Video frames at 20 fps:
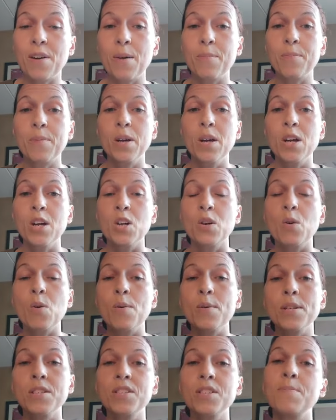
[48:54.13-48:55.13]
I'm
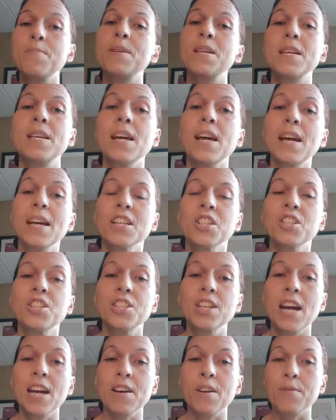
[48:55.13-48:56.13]
going to be
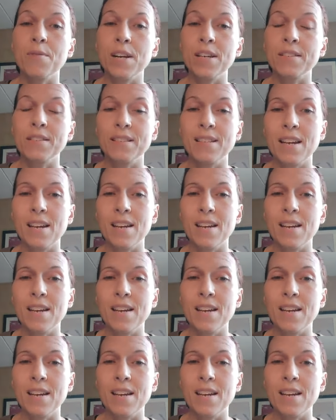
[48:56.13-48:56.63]
generous